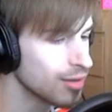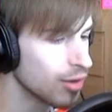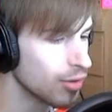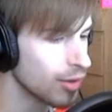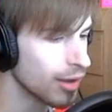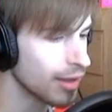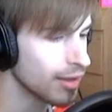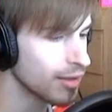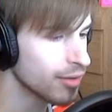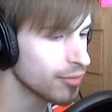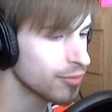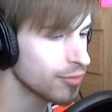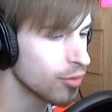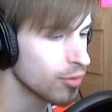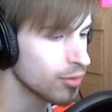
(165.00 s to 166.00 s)
okay,
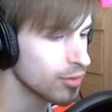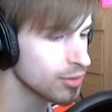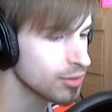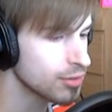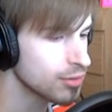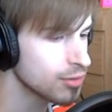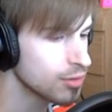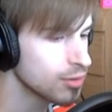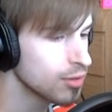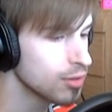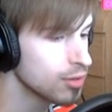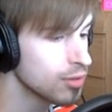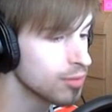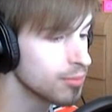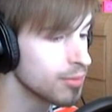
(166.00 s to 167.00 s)
focus.
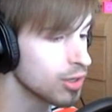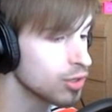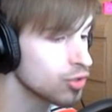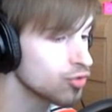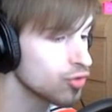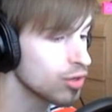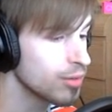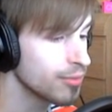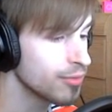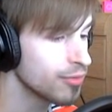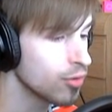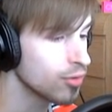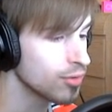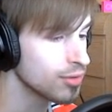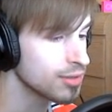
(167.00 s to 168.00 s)
Be extreme
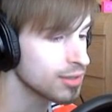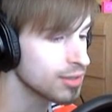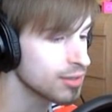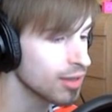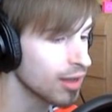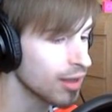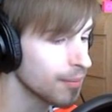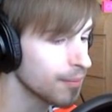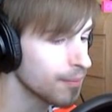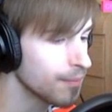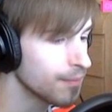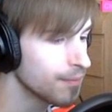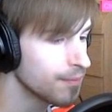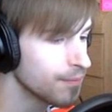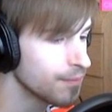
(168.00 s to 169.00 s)
focus this time.
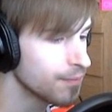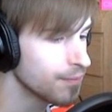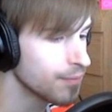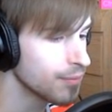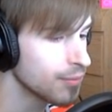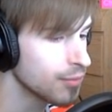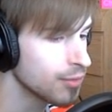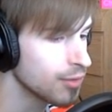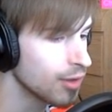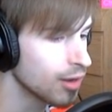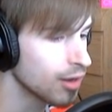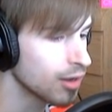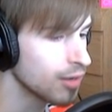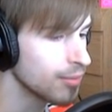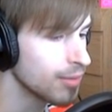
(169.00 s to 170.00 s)

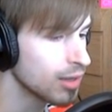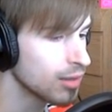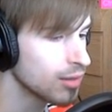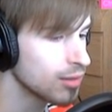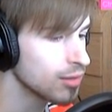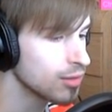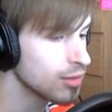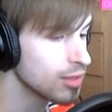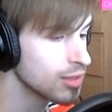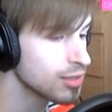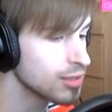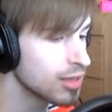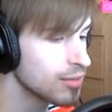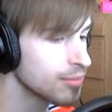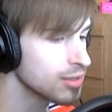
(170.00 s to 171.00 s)
Not gonna make the
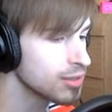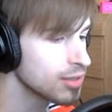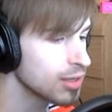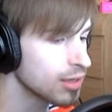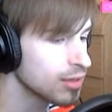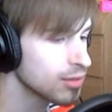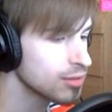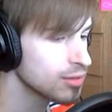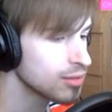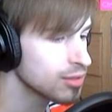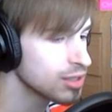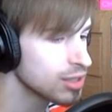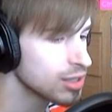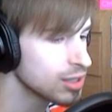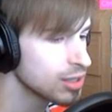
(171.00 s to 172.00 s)
same mistakes.
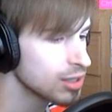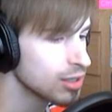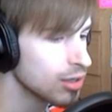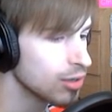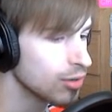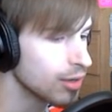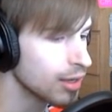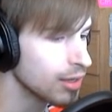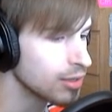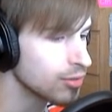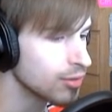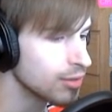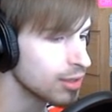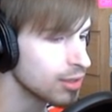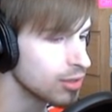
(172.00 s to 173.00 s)
Okay,
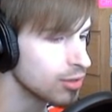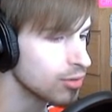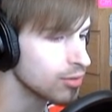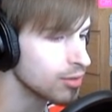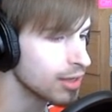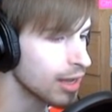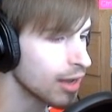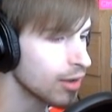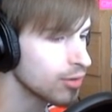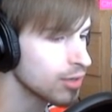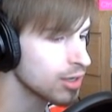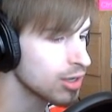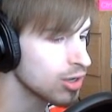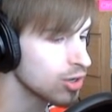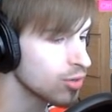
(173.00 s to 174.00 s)
so I need to go down
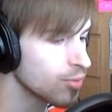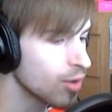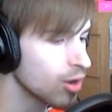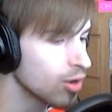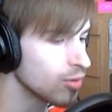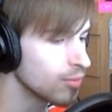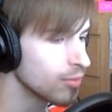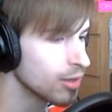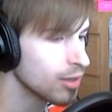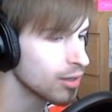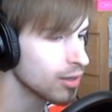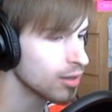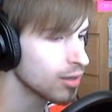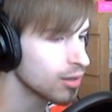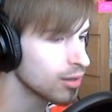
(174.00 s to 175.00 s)
here, probably.